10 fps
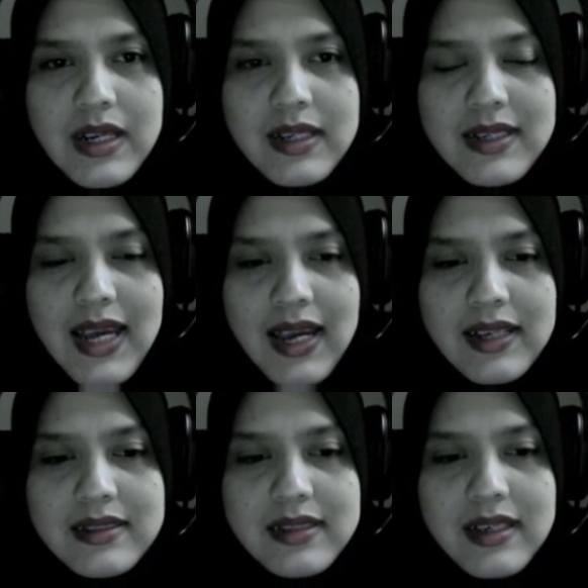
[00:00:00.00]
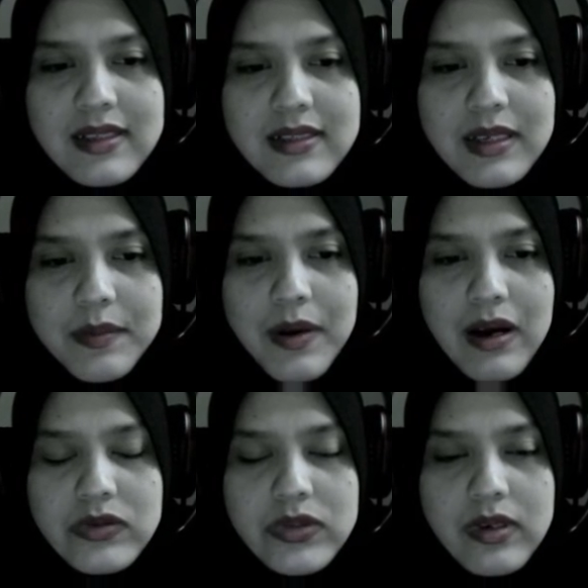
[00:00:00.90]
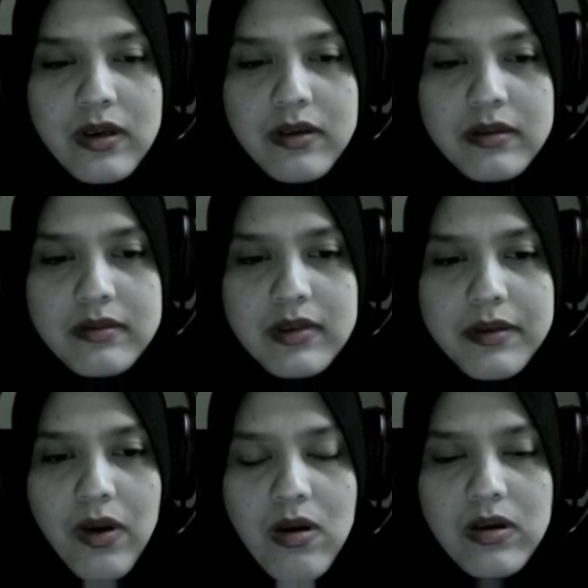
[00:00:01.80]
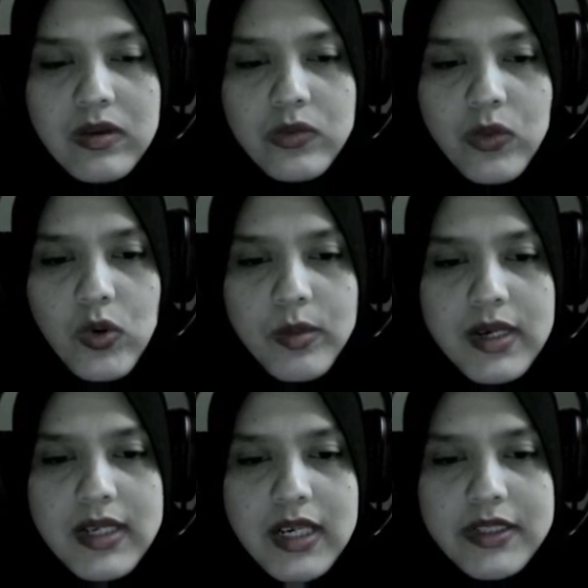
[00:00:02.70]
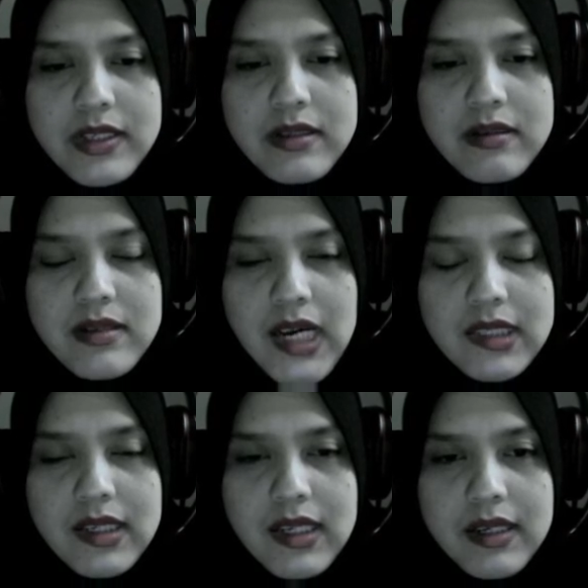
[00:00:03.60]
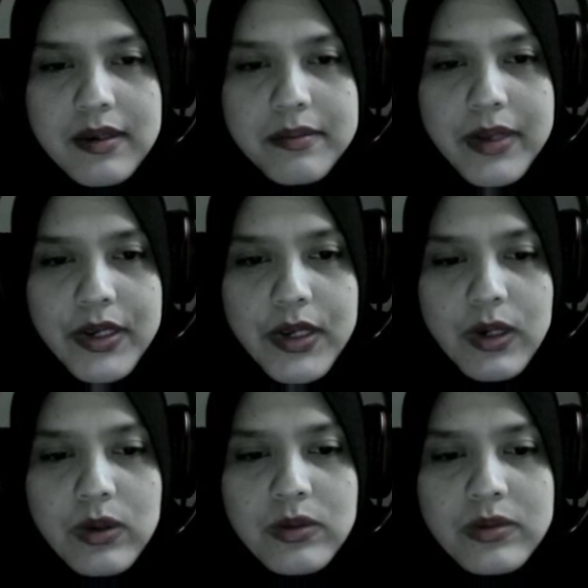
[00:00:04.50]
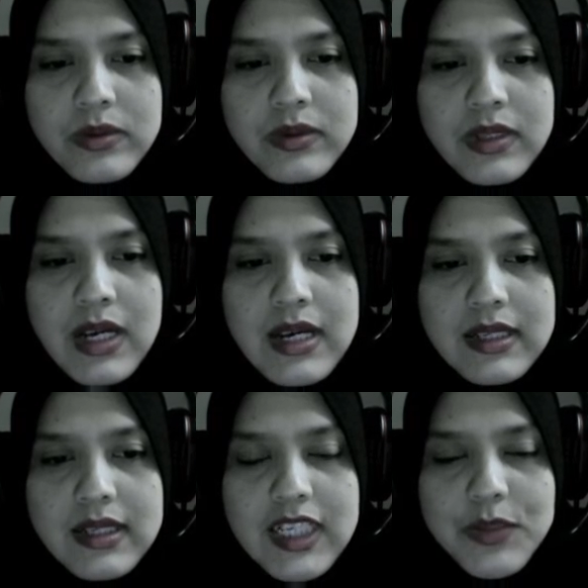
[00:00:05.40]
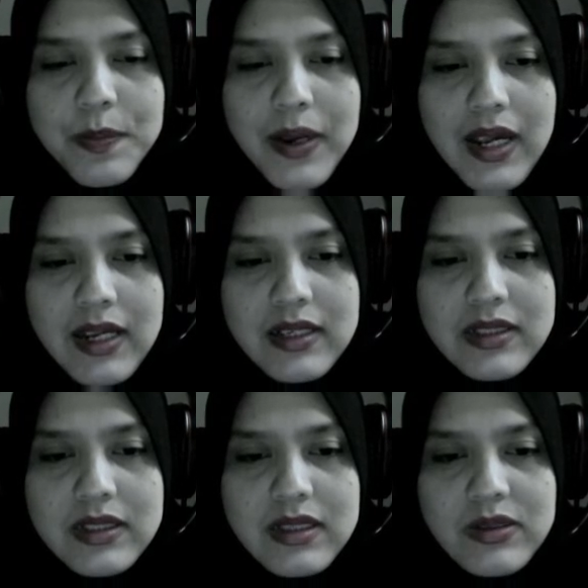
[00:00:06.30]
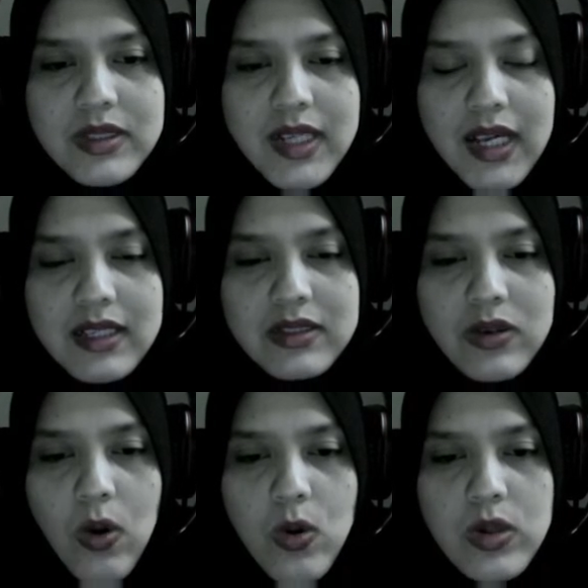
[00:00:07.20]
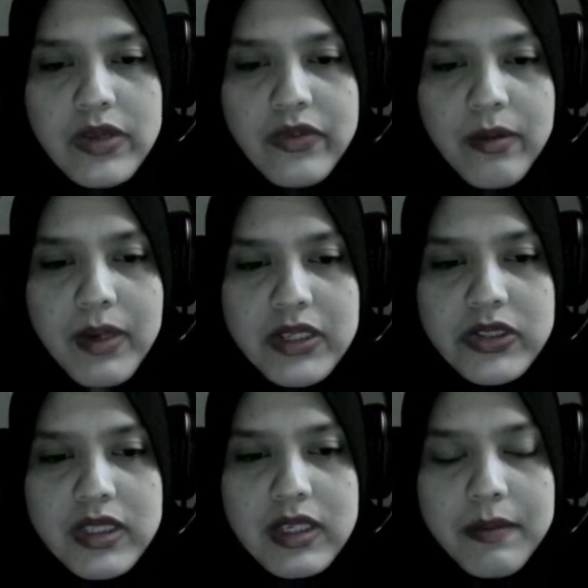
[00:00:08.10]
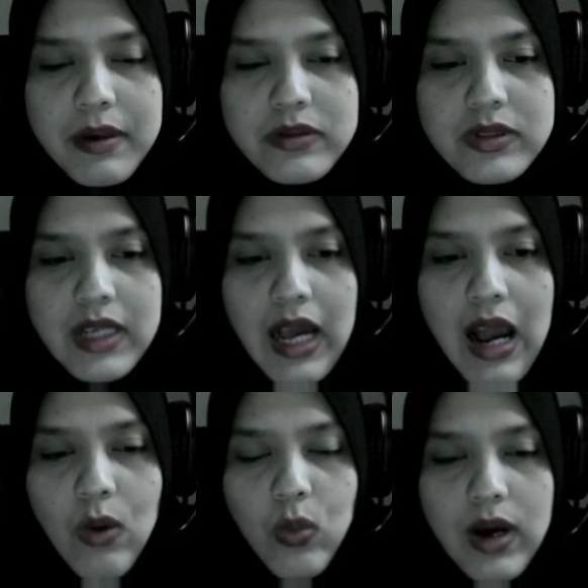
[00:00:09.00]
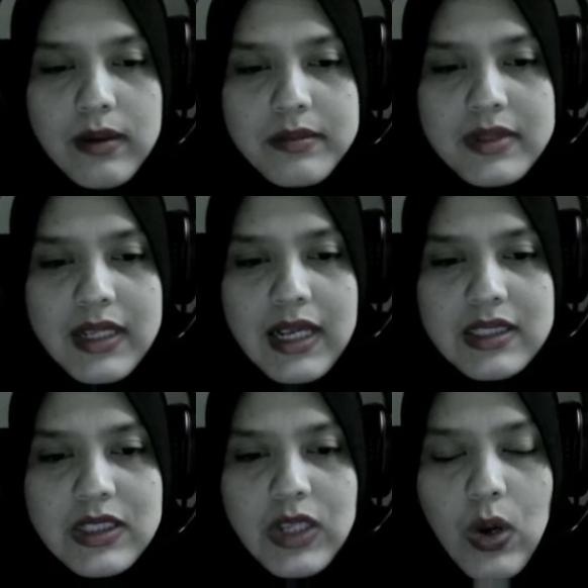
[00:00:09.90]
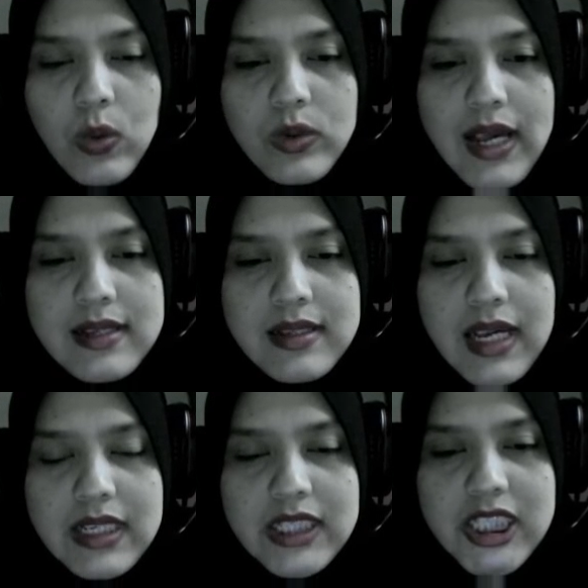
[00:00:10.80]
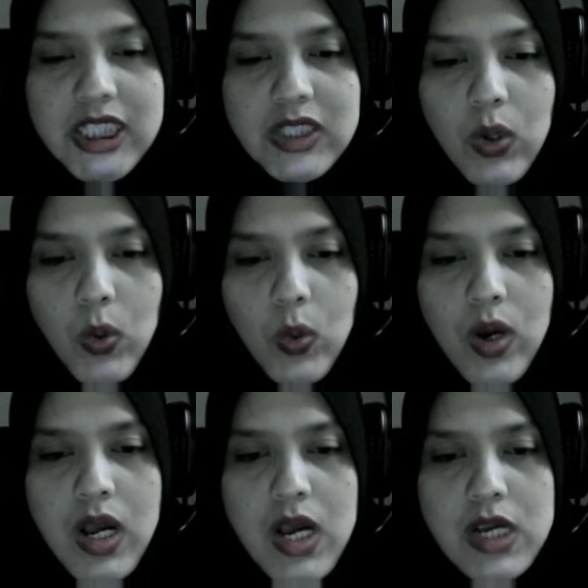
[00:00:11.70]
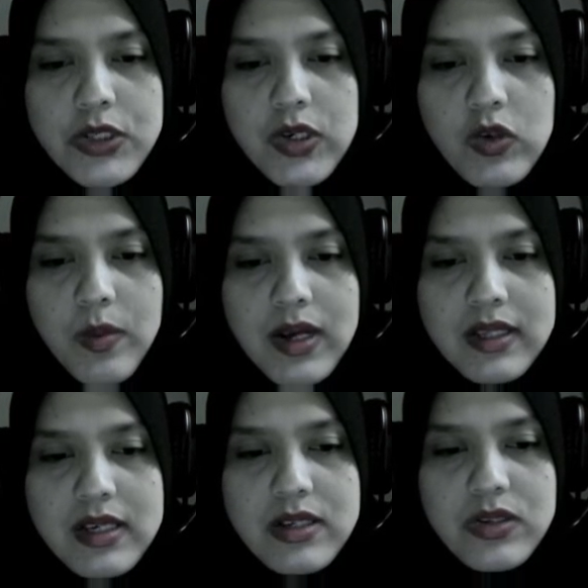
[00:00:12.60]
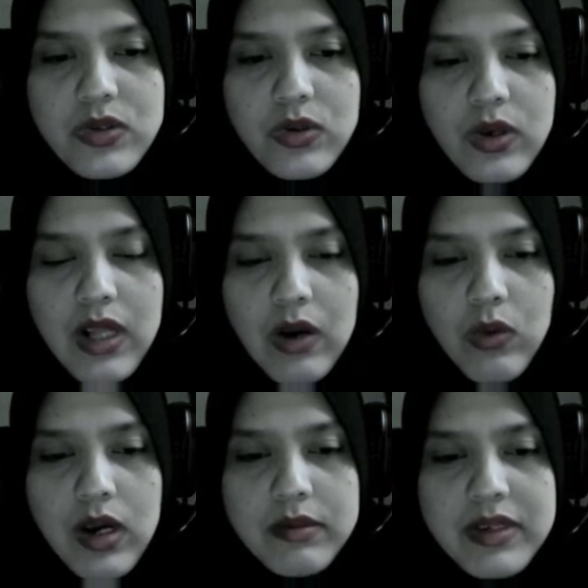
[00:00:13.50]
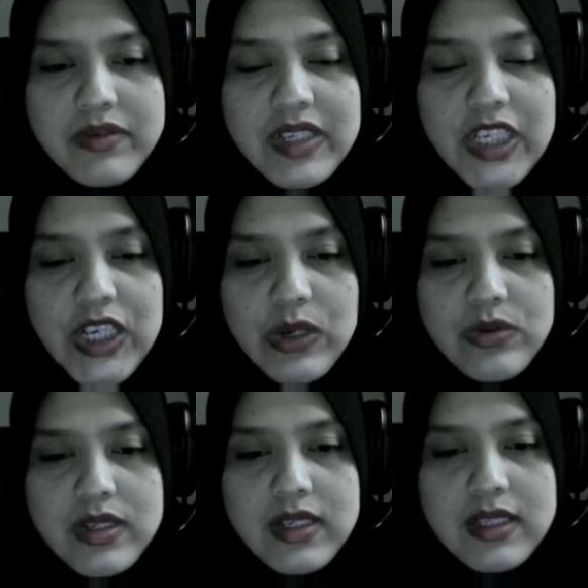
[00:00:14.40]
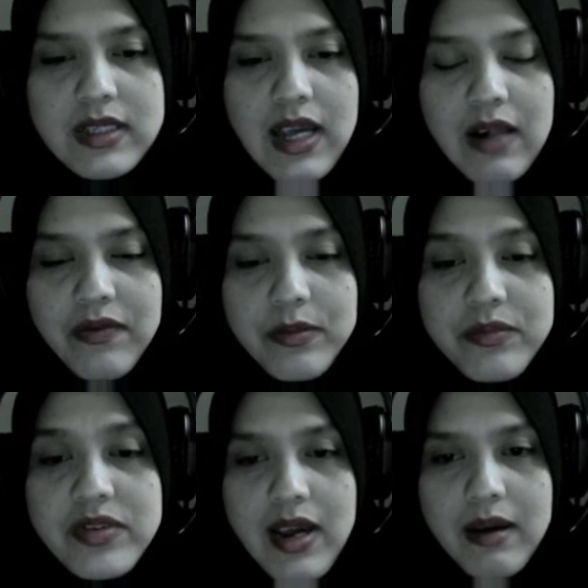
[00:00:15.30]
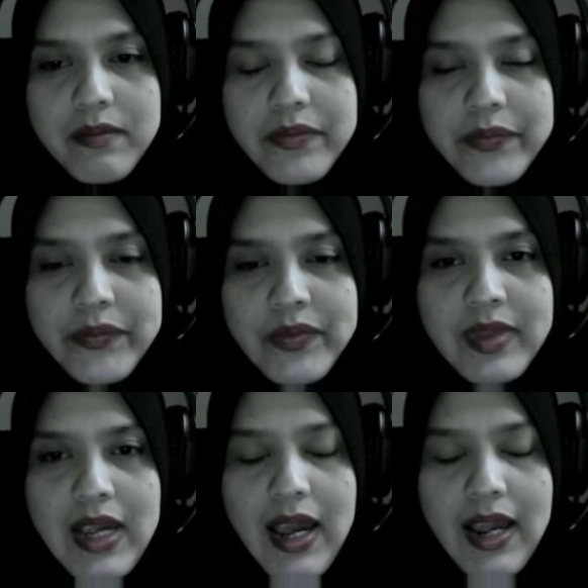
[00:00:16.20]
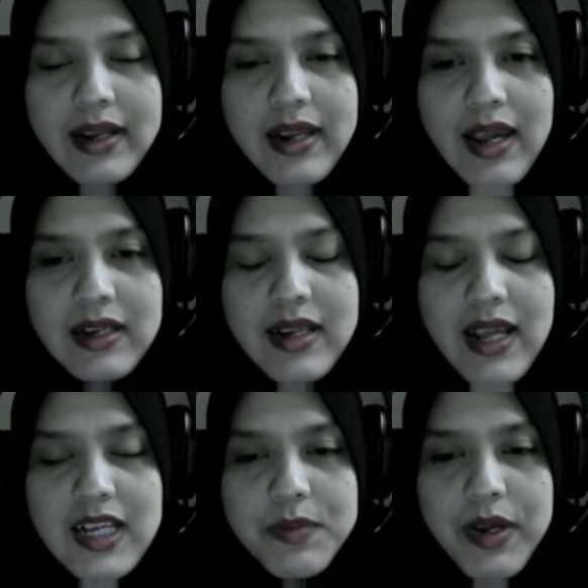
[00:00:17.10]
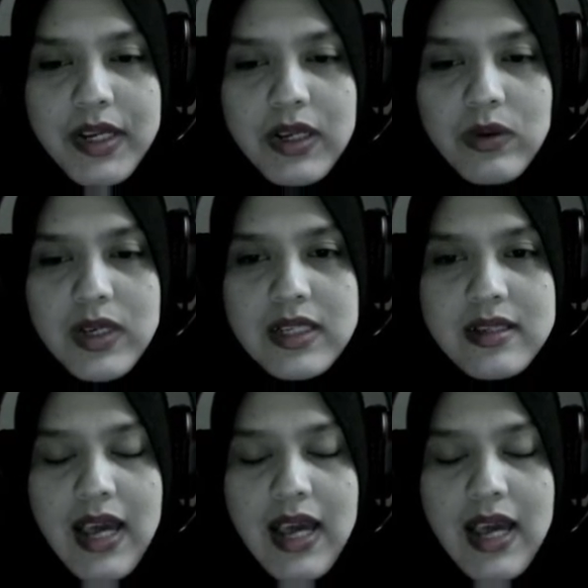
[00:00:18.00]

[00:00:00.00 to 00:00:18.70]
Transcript: Next is about All Women Action Society menu. This page contains all information about Awam that's known as NGO. 2 buttons to call Awam if the user needs help from them. And then next menu is